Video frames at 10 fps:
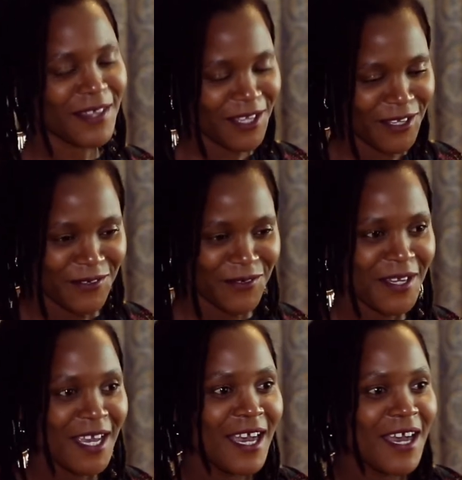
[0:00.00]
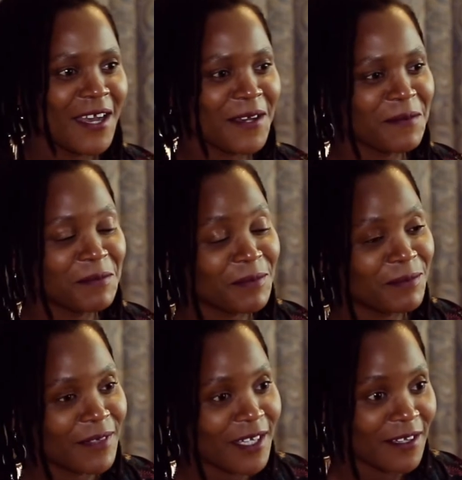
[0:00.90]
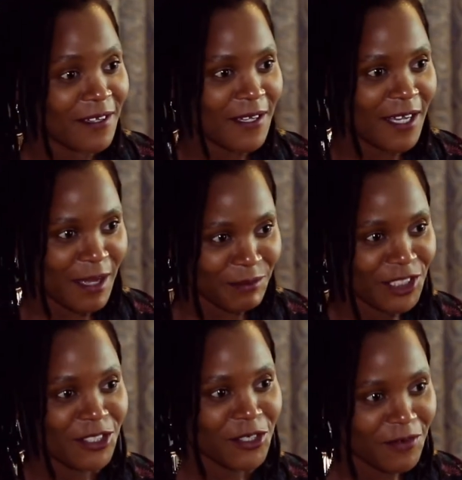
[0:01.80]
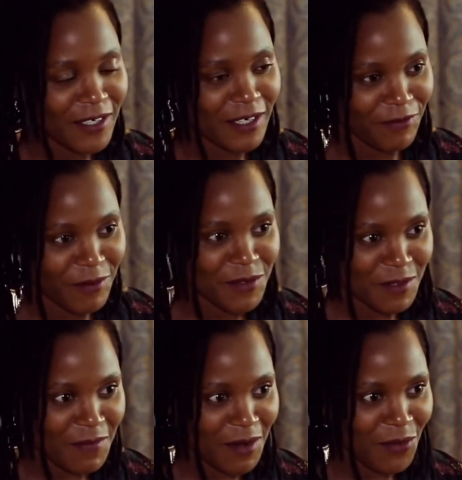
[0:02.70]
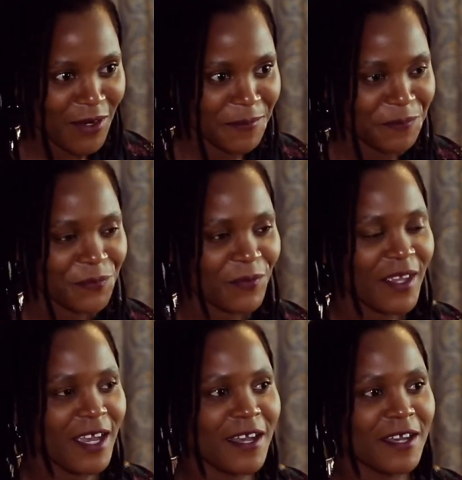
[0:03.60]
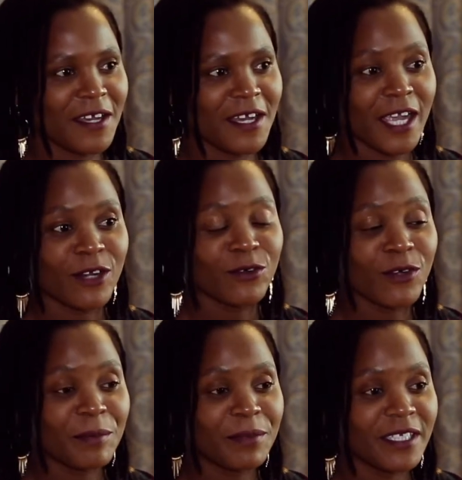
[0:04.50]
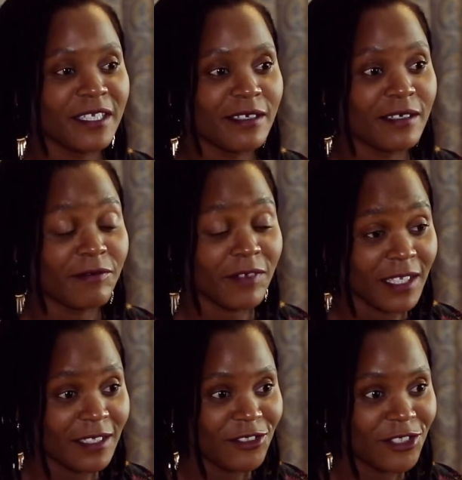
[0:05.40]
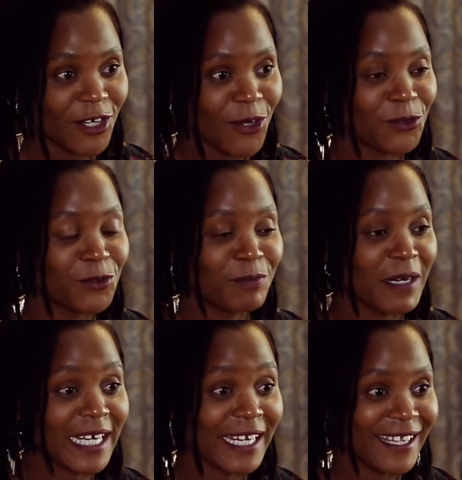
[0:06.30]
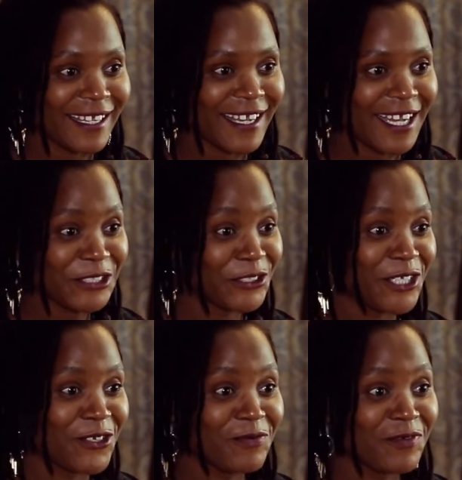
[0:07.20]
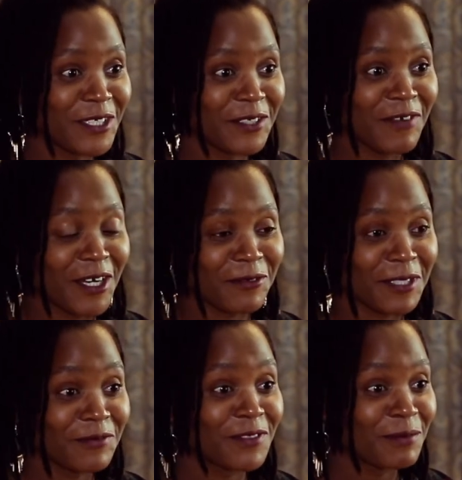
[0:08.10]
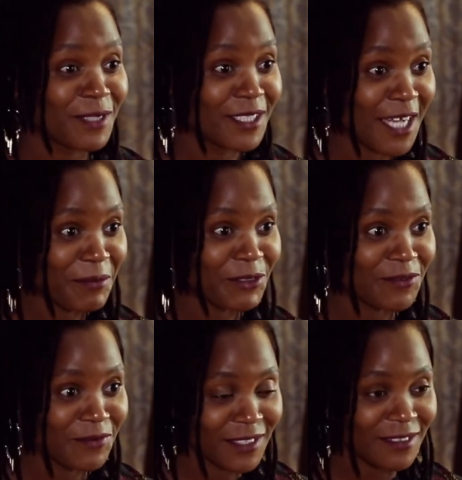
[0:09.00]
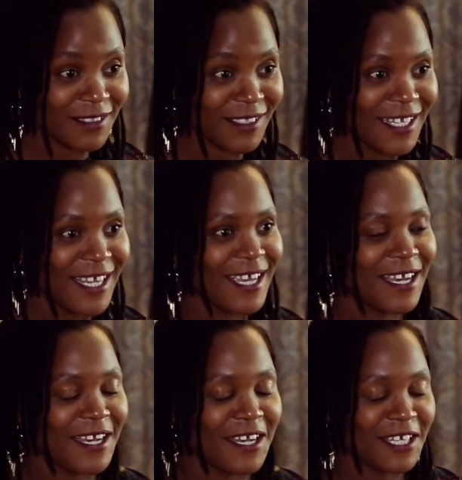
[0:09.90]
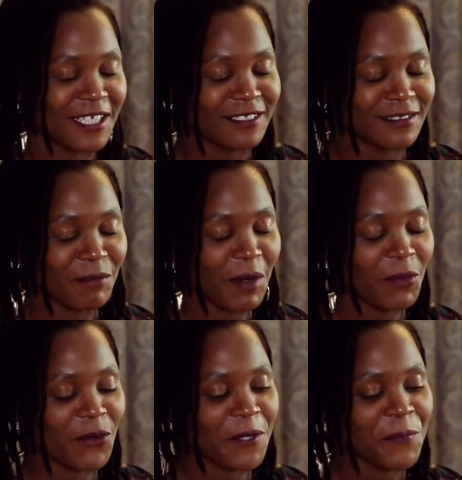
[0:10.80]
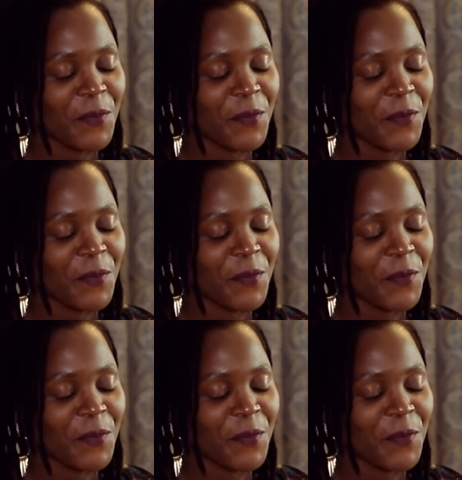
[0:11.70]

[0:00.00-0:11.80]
Thank you. I'm Chido GOVERO from Zimbabwe. I grew up in a village called Marange, actually not very far away from the diamond fields in Zimbabwe.